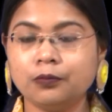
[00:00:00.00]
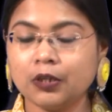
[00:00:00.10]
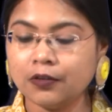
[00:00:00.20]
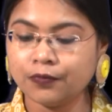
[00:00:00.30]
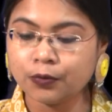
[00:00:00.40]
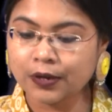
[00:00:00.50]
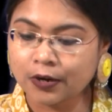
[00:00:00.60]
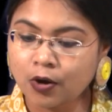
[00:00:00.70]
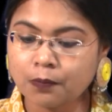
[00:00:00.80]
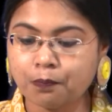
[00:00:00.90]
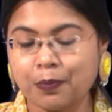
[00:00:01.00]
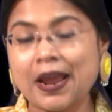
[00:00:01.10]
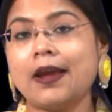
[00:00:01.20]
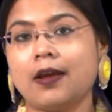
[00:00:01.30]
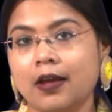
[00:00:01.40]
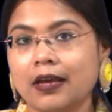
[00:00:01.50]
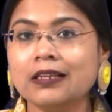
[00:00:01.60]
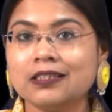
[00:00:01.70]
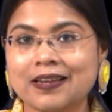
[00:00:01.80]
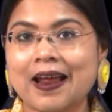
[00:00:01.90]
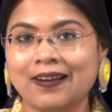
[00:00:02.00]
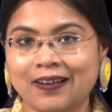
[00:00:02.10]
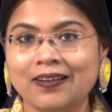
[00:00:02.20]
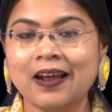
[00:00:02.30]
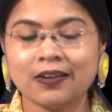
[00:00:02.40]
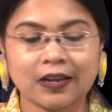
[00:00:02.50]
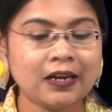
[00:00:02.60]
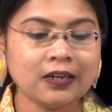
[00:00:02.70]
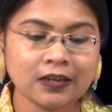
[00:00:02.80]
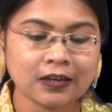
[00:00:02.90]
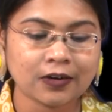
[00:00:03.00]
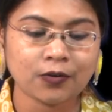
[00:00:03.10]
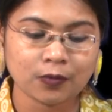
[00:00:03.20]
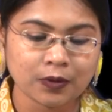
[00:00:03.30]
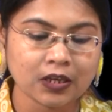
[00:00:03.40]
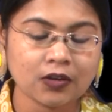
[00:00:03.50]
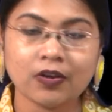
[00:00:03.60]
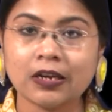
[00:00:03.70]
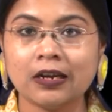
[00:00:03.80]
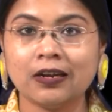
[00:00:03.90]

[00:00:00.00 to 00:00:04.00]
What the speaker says: if you cannot pay instantly, right, anything cannot be given in